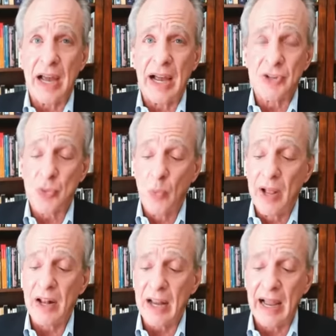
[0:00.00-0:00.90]
as
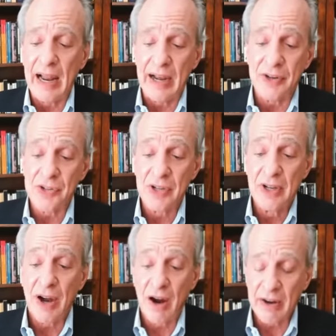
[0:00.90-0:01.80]
well as
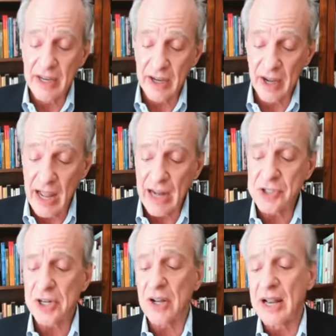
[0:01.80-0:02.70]

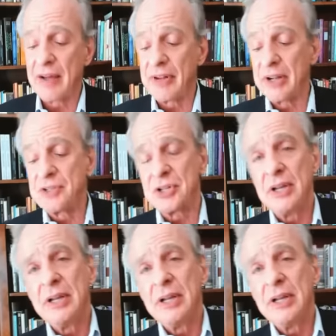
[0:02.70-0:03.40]
archaeological evidence